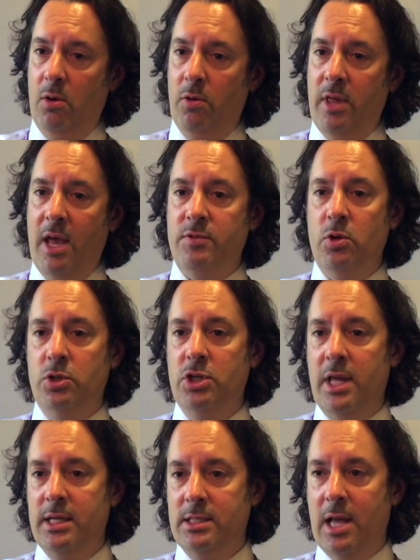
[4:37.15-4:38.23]
Or they have
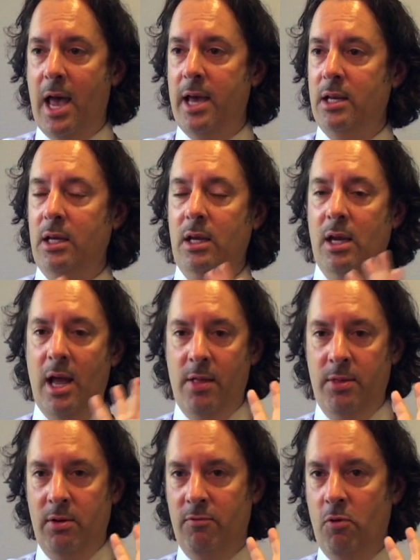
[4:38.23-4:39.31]
social anxiety and
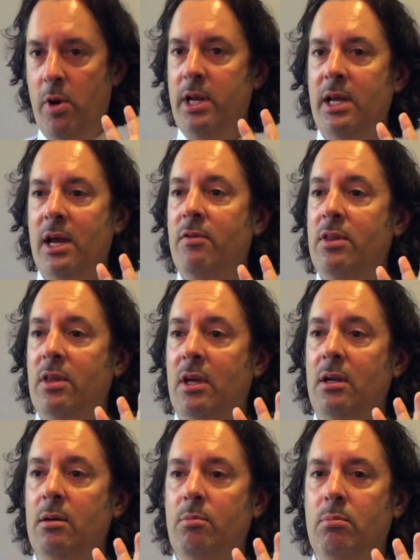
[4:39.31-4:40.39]
they're avoiding
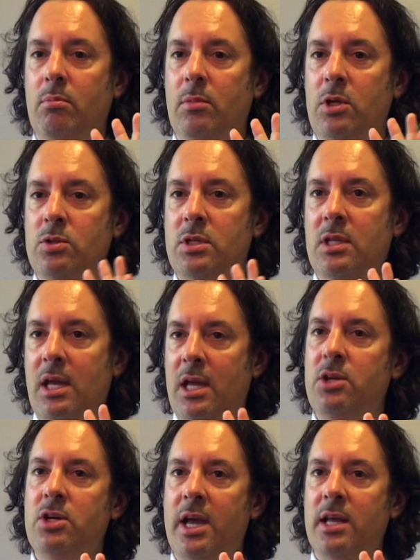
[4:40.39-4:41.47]
everything, using the
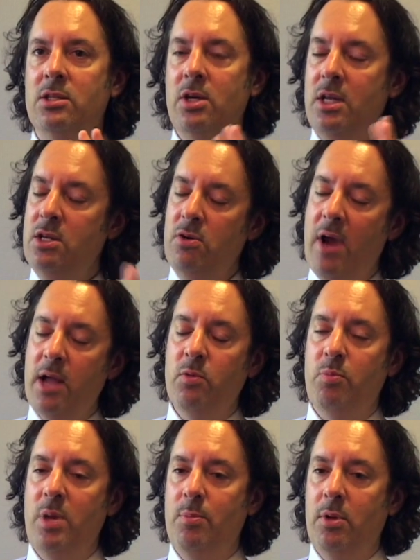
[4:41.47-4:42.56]
internet to interact
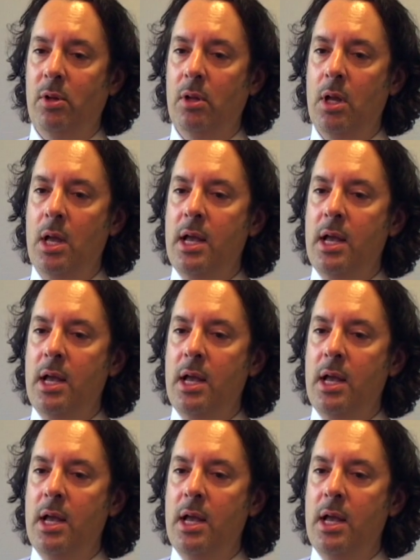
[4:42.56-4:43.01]
with people.